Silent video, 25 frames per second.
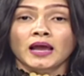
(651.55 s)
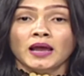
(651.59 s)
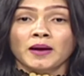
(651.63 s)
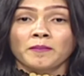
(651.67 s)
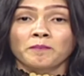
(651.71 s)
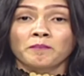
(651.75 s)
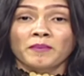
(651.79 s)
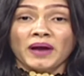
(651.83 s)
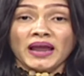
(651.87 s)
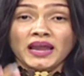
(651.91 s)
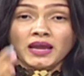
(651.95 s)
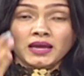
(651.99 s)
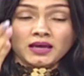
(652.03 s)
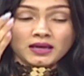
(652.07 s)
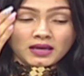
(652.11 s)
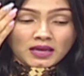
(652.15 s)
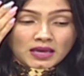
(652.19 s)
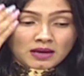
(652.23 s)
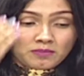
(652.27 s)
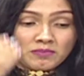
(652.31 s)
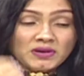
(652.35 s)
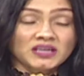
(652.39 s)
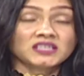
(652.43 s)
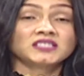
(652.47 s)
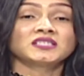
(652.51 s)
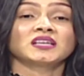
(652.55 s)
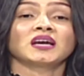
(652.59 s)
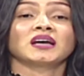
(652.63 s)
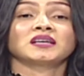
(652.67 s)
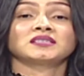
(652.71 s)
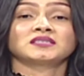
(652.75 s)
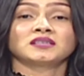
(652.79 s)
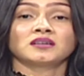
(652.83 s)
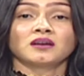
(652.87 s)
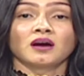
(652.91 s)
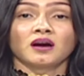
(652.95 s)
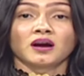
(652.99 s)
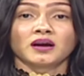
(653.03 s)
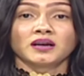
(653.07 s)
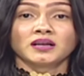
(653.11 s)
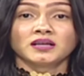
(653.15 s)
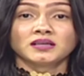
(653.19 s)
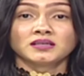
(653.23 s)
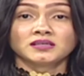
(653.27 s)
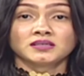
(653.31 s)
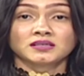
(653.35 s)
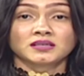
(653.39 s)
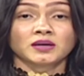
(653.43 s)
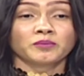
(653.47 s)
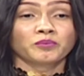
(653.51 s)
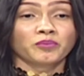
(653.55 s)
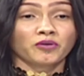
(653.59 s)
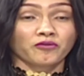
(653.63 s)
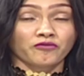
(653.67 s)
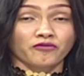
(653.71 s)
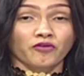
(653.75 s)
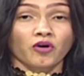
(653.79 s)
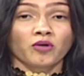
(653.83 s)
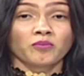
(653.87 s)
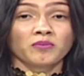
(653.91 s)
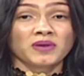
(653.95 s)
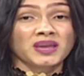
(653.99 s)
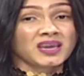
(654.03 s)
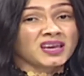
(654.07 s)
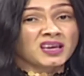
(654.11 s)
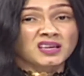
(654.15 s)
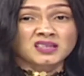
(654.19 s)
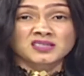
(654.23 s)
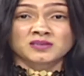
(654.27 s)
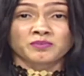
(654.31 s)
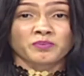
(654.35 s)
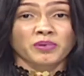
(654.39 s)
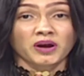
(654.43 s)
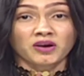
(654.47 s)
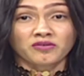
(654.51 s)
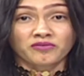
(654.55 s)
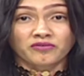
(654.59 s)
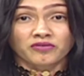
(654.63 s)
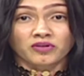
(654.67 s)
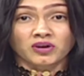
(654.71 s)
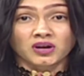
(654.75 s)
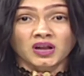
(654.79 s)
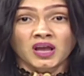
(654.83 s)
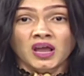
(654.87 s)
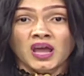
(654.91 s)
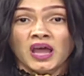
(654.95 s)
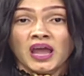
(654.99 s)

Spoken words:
my image as an artist performing is barefoot.